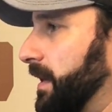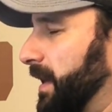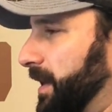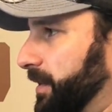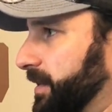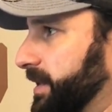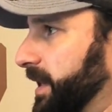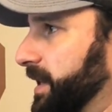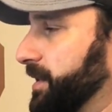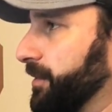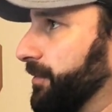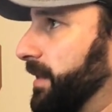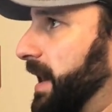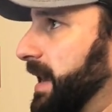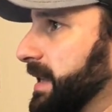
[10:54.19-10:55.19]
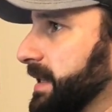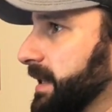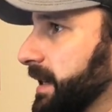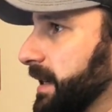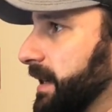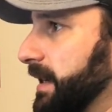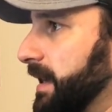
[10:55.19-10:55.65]
And your sights are
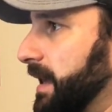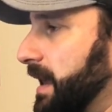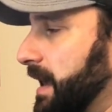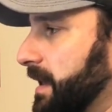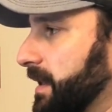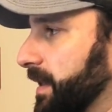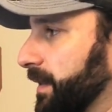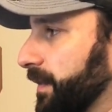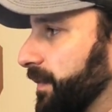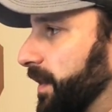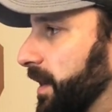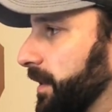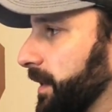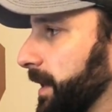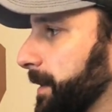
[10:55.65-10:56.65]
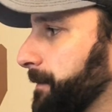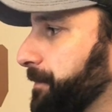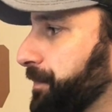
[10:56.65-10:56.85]
rising, and then they're falling.